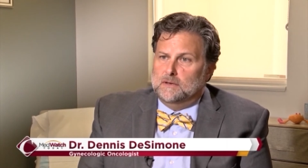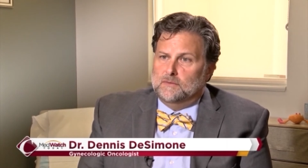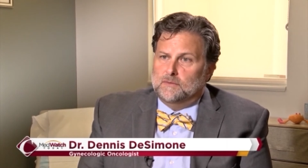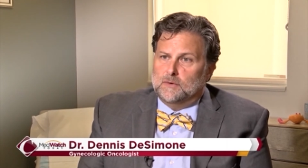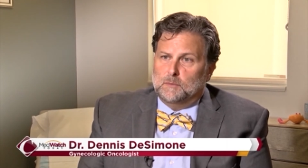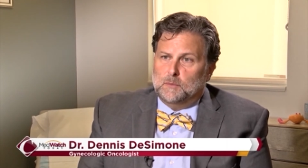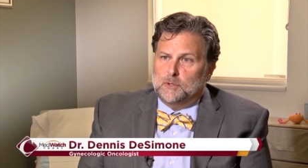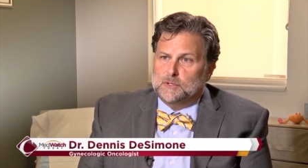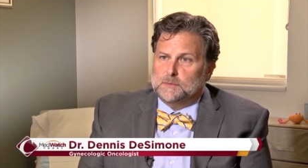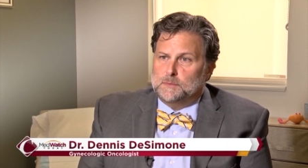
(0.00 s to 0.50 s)

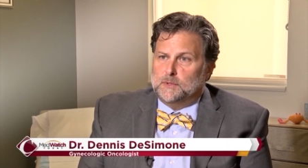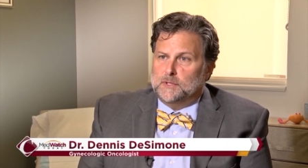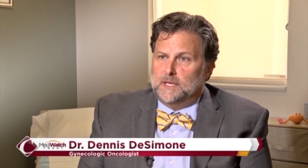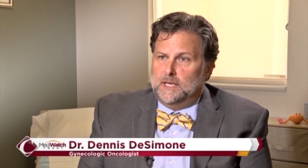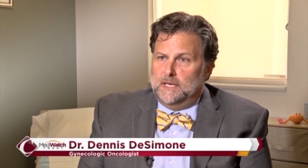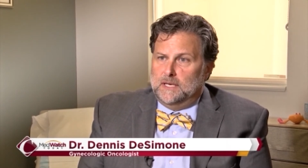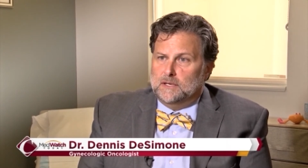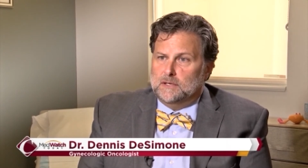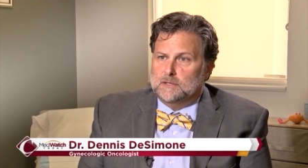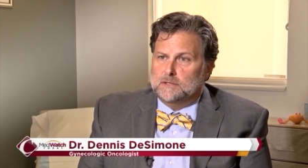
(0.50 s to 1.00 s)
for multiple
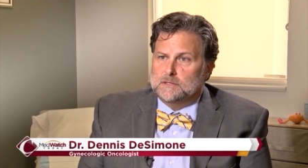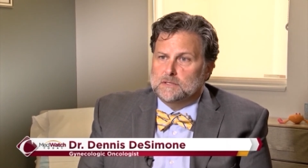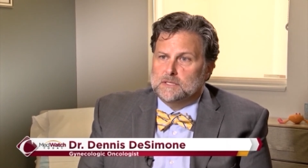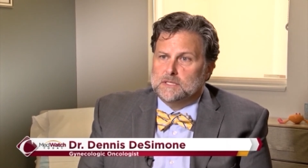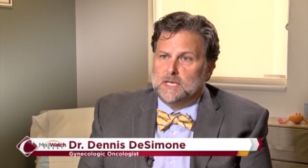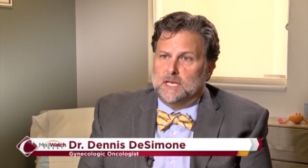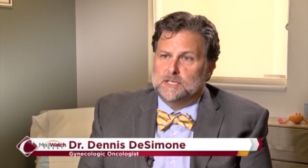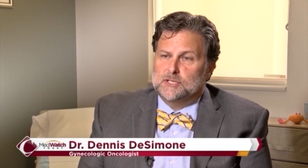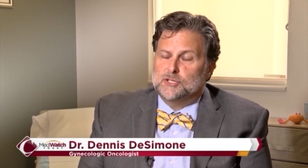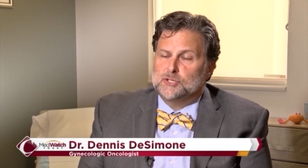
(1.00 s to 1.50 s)

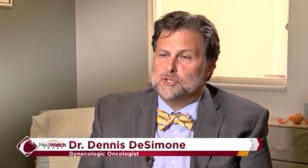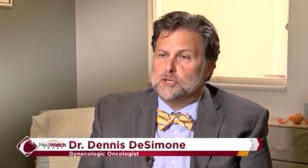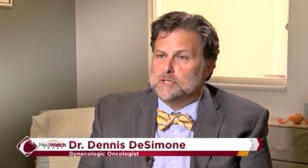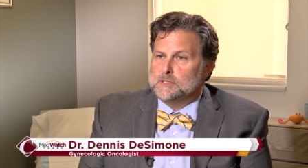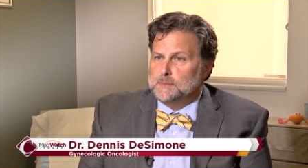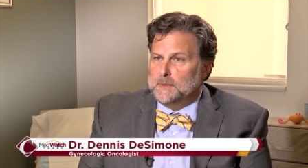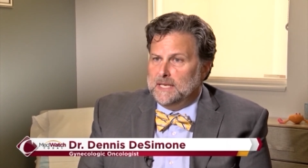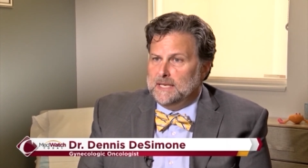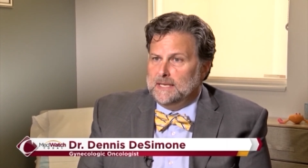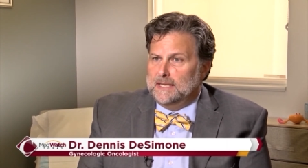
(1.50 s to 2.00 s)
years and she
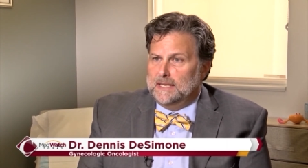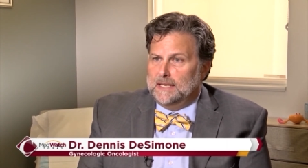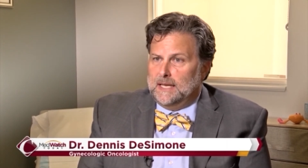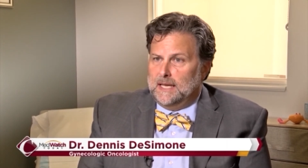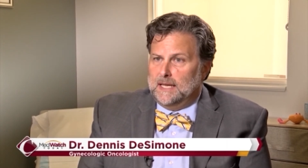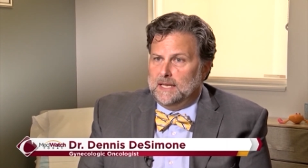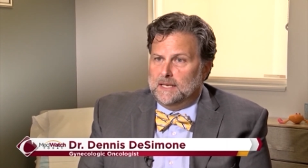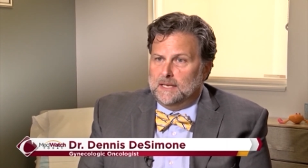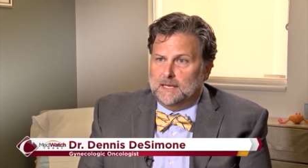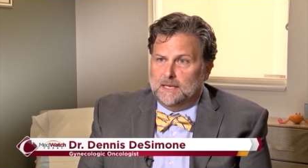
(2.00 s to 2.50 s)
starts bleeding
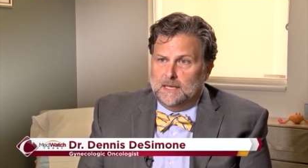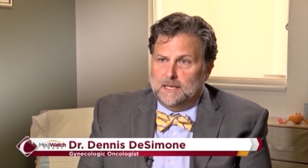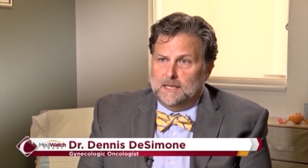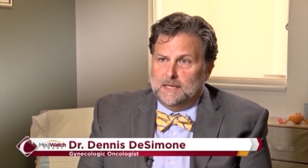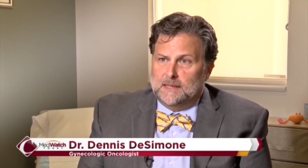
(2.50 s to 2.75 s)
again,